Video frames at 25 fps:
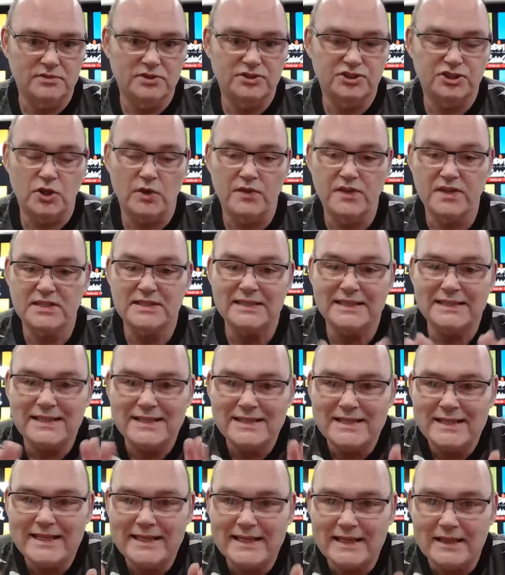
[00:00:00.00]
So this
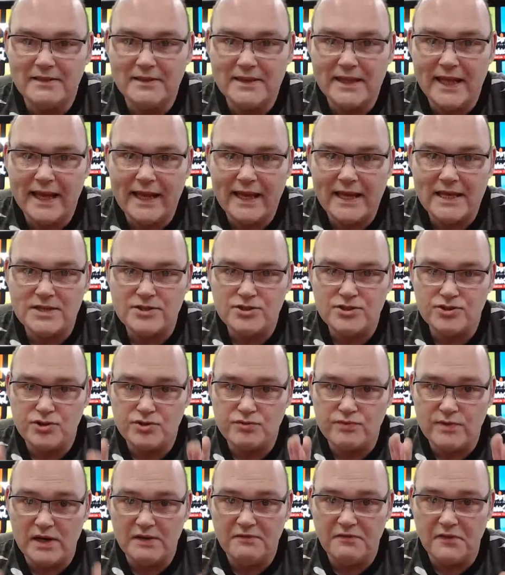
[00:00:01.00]
little thing is
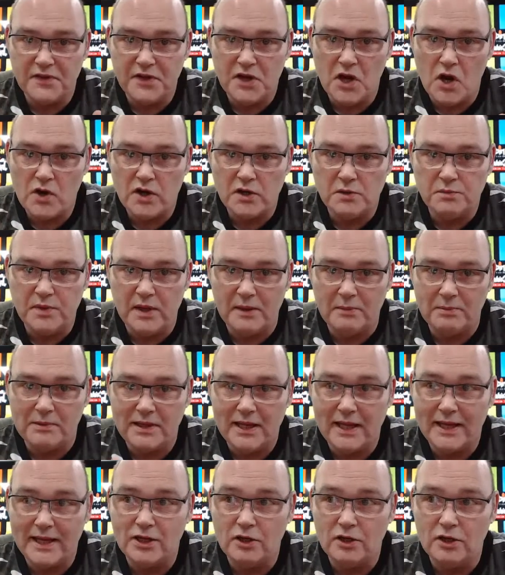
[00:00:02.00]
just really for the orchid people to
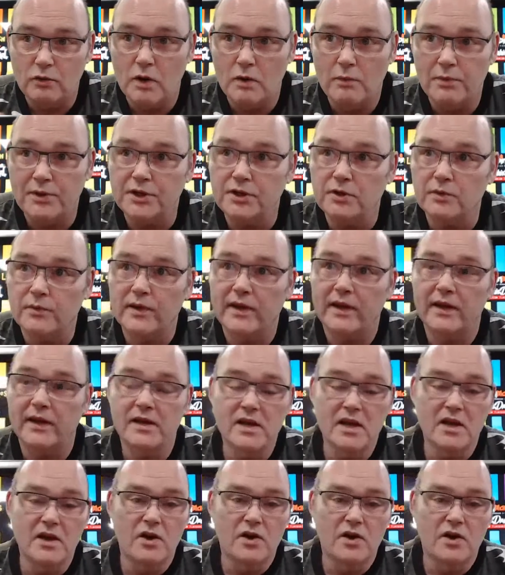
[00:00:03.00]
let you know what we do here.